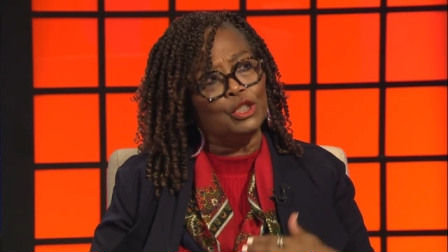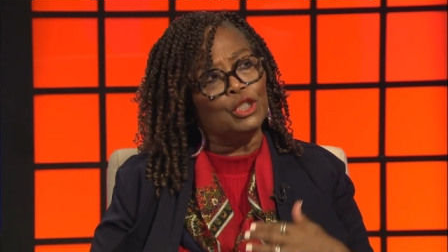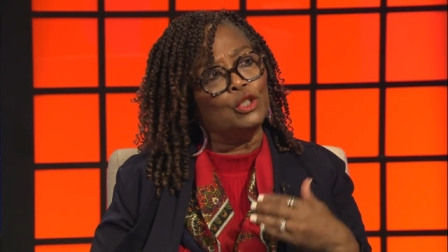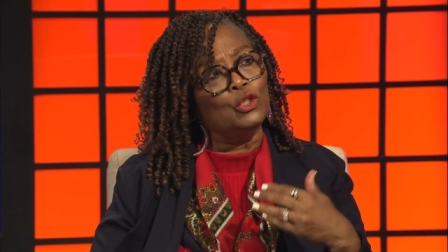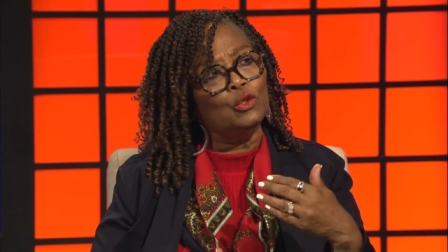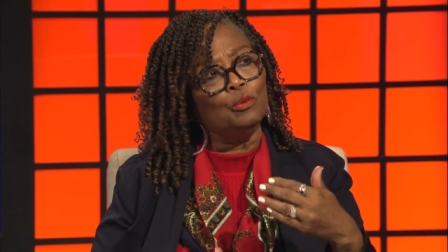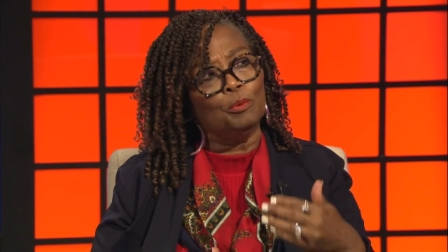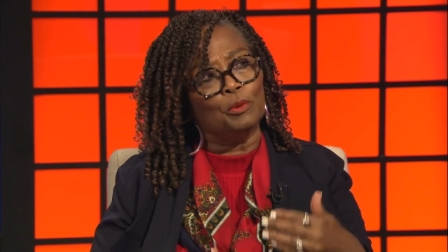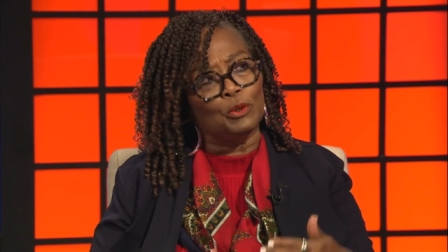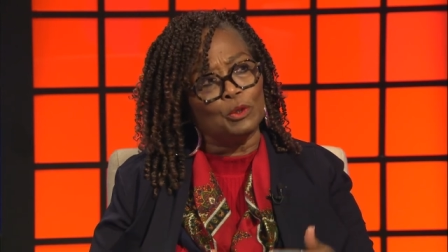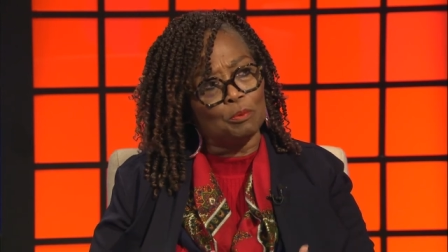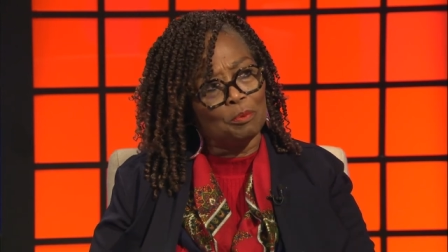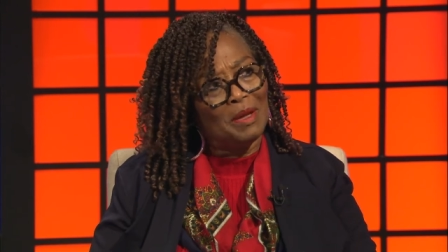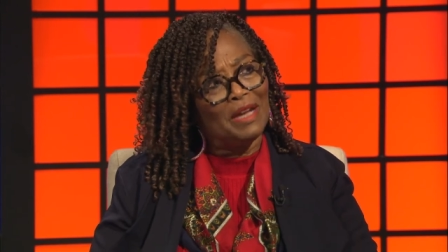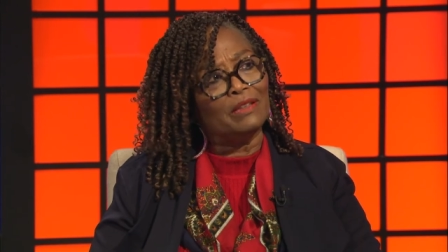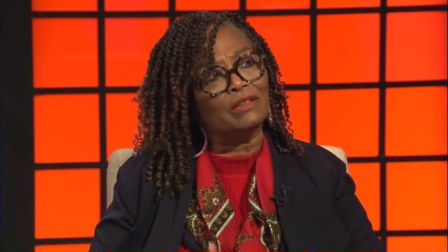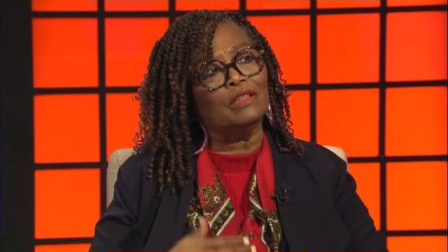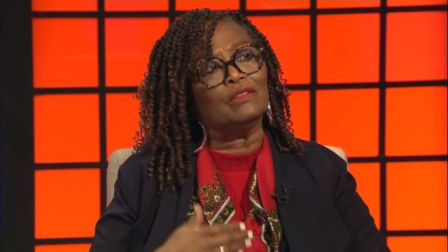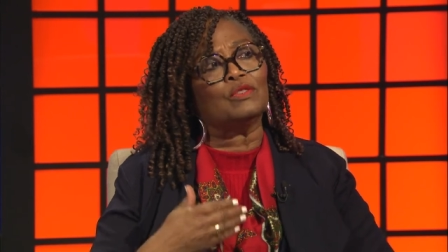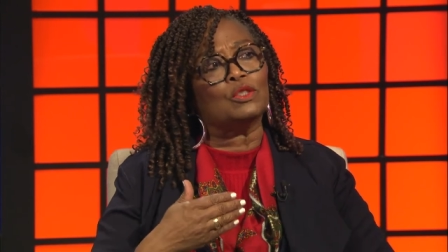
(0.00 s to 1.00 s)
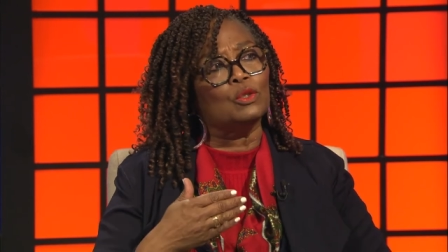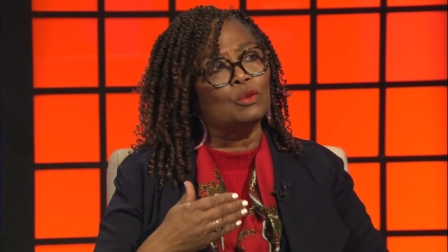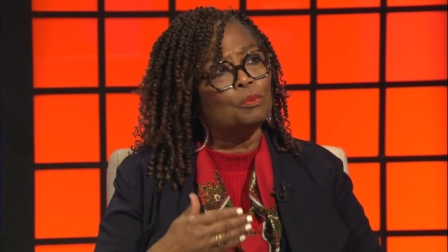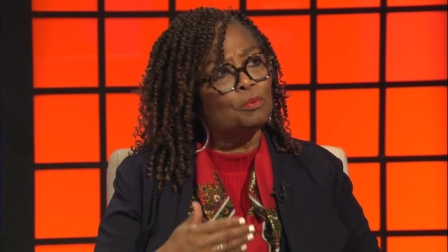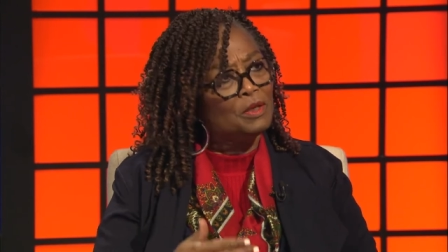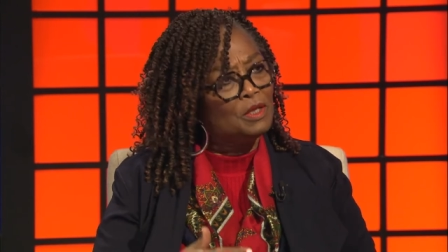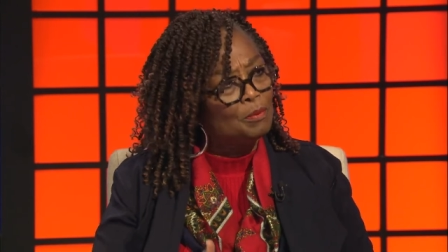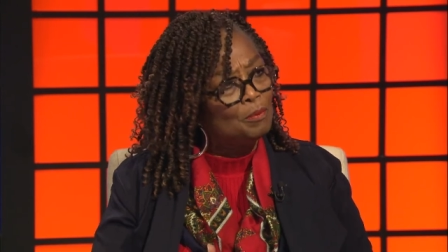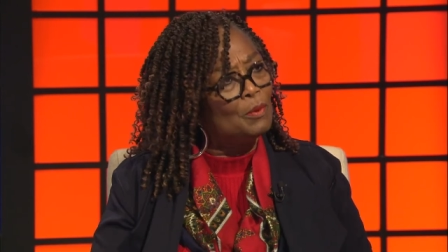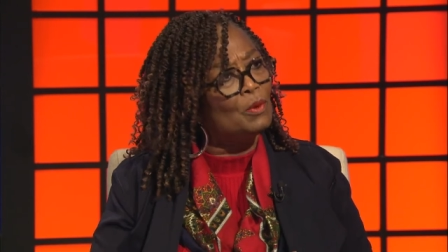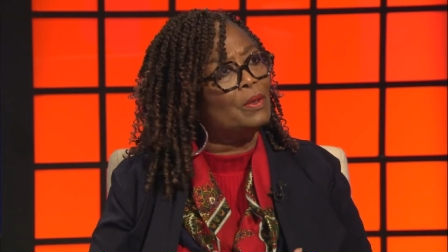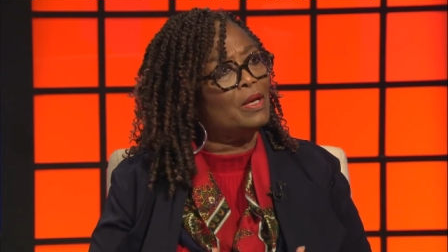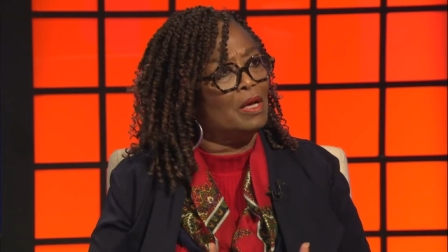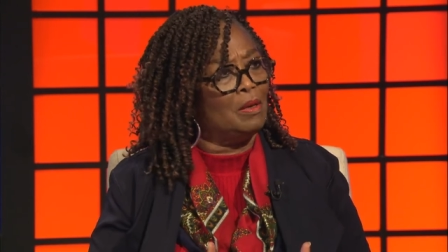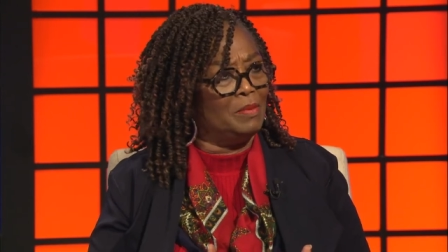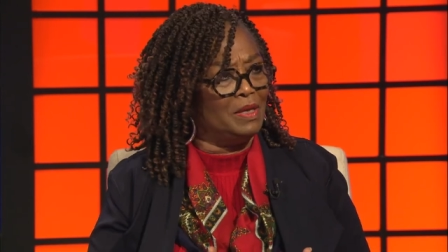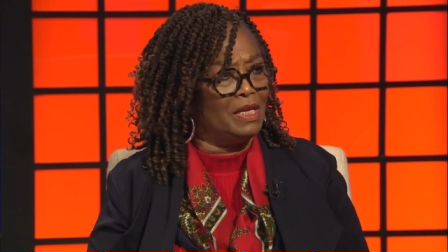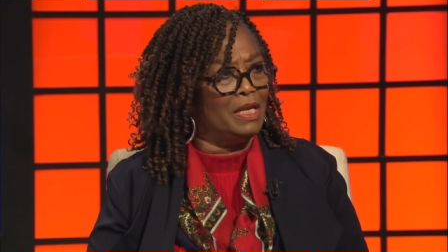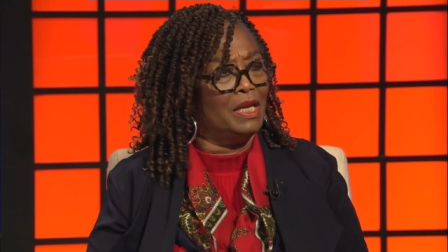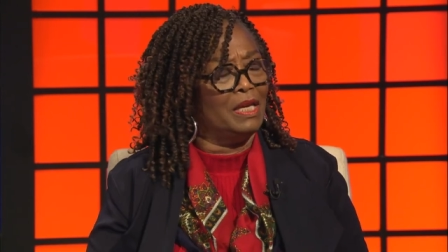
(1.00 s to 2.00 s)
new perspectives, new people
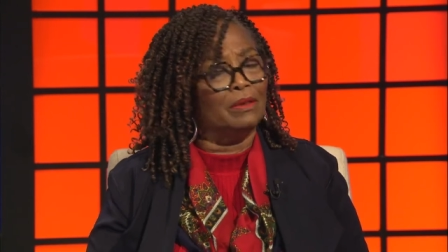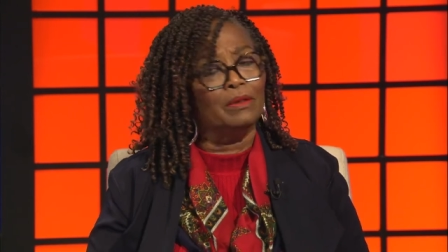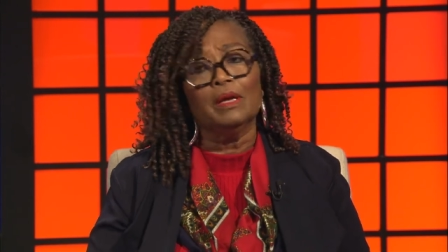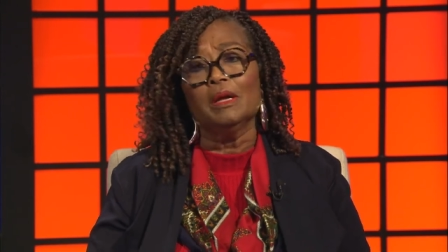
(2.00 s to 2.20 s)
coming in